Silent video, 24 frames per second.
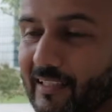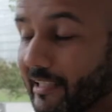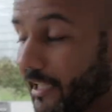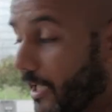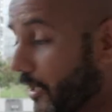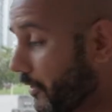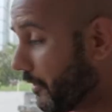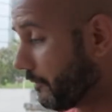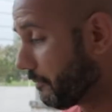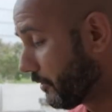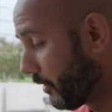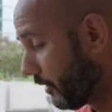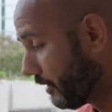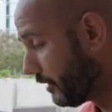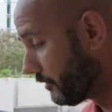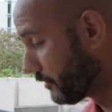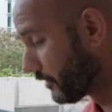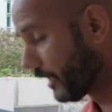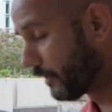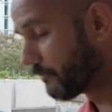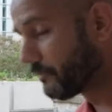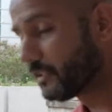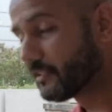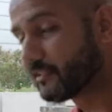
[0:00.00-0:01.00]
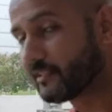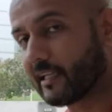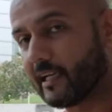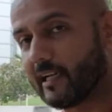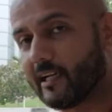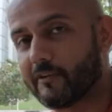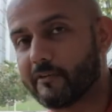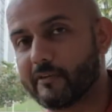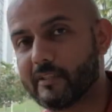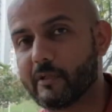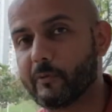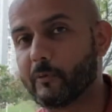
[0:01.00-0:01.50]
Now I'm going to drive this
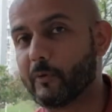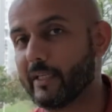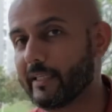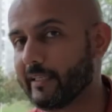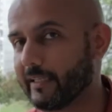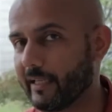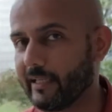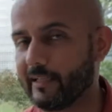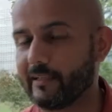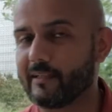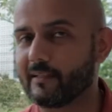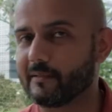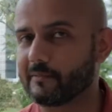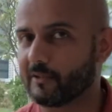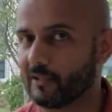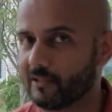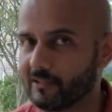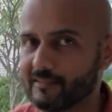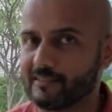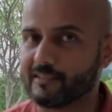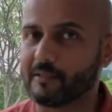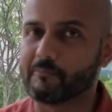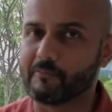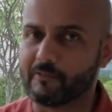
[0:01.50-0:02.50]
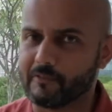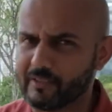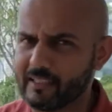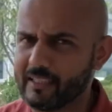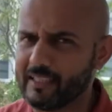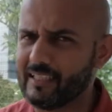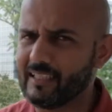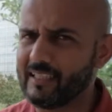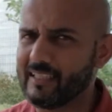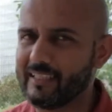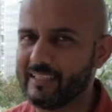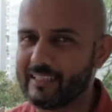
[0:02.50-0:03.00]
car over the weekend. I've got some
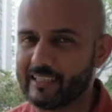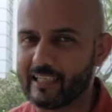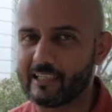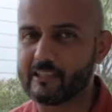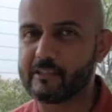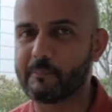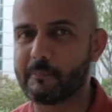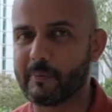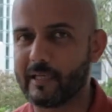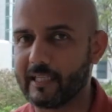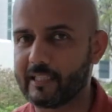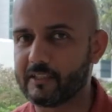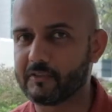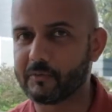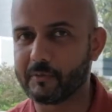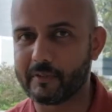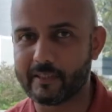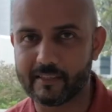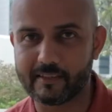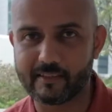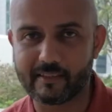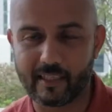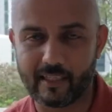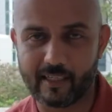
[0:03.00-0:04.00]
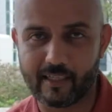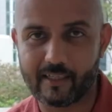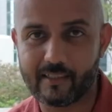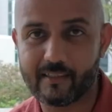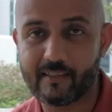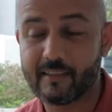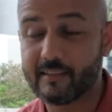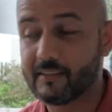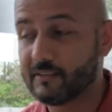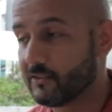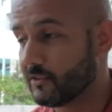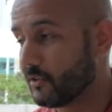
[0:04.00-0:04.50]
really nice plans with this car.
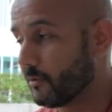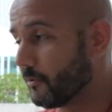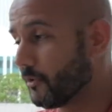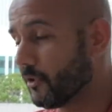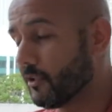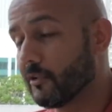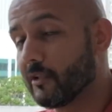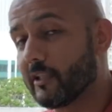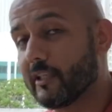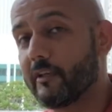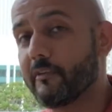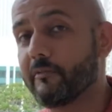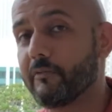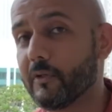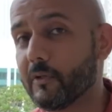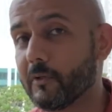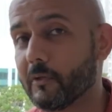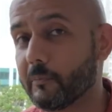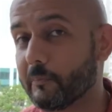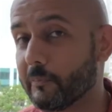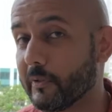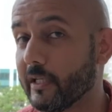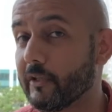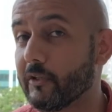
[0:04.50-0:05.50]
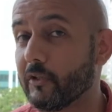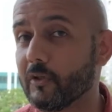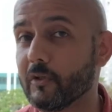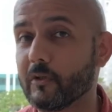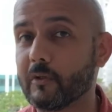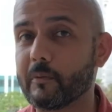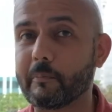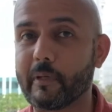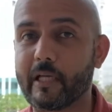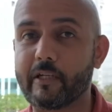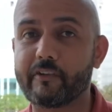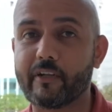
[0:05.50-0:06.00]
So I'm going to bring
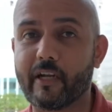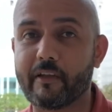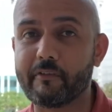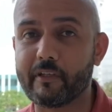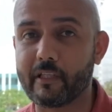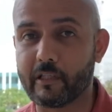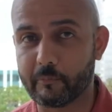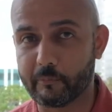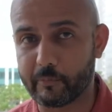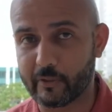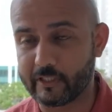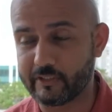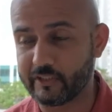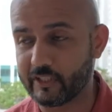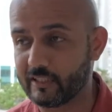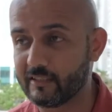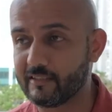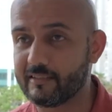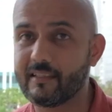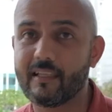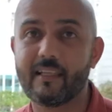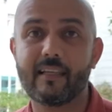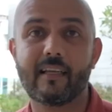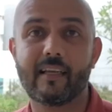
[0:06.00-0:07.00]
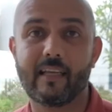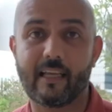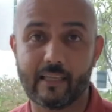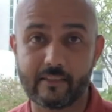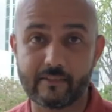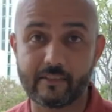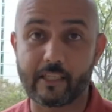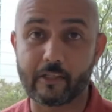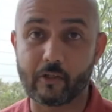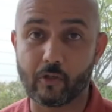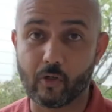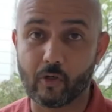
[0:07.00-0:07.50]
you my driving impressions
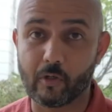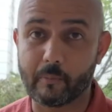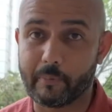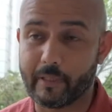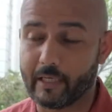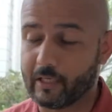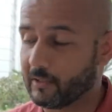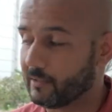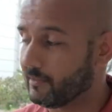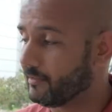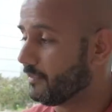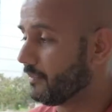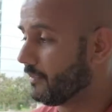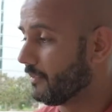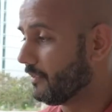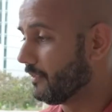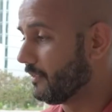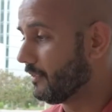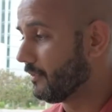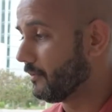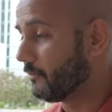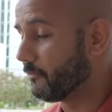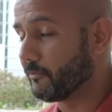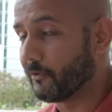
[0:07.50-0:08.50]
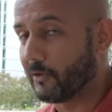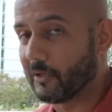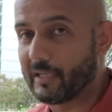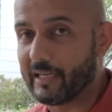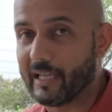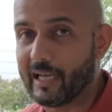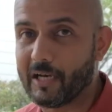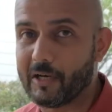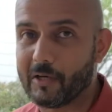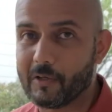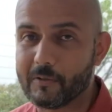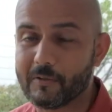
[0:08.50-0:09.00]
as I go about. For
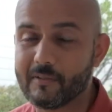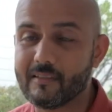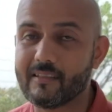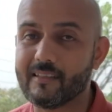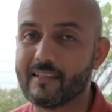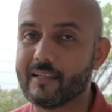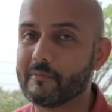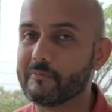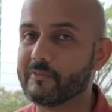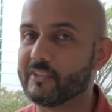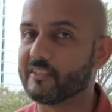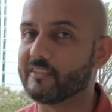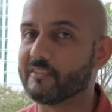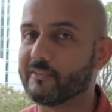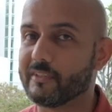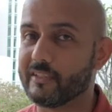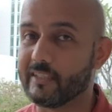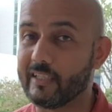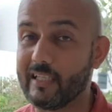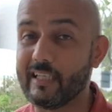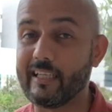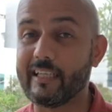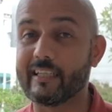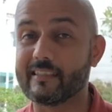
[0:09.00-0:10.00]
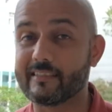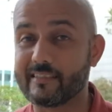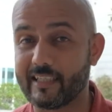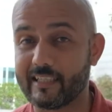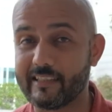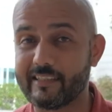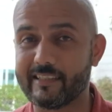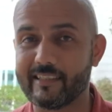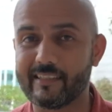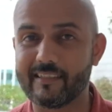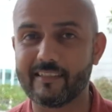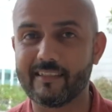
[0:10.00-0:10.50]
now, I'm just really
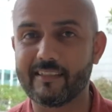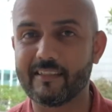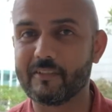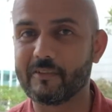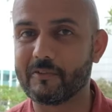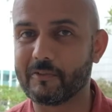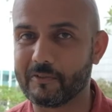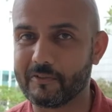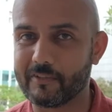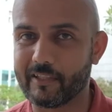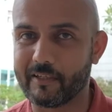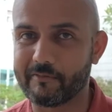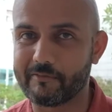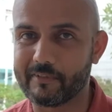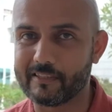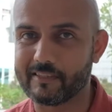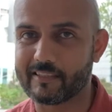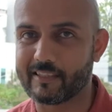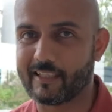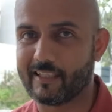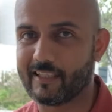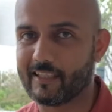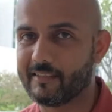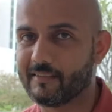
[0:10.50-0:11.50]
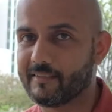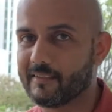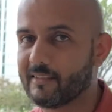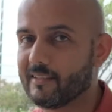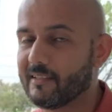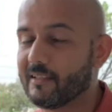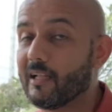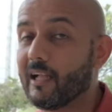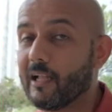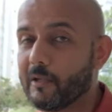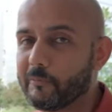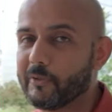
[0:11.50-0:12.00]
excited to drive this car.
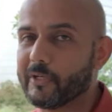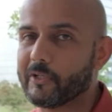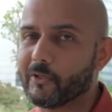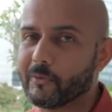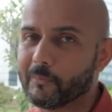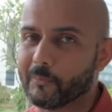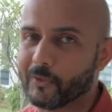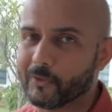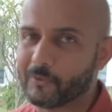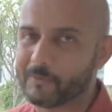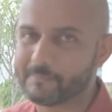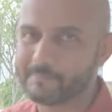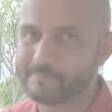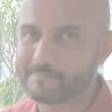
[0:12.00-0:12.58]
I'll bring you more.